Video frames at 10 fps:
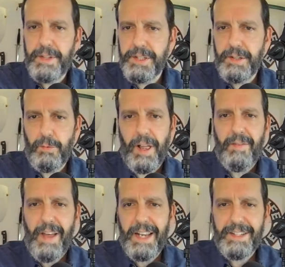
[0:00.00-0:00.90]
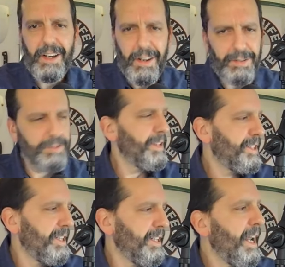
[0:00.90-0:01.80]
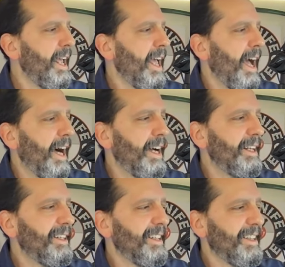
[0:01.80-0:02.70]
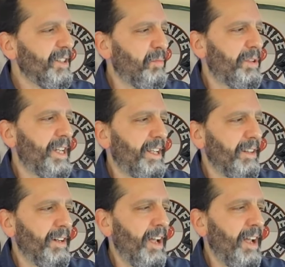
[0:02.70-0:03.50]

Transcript: vision. Well, I've had tunnel vision on this particular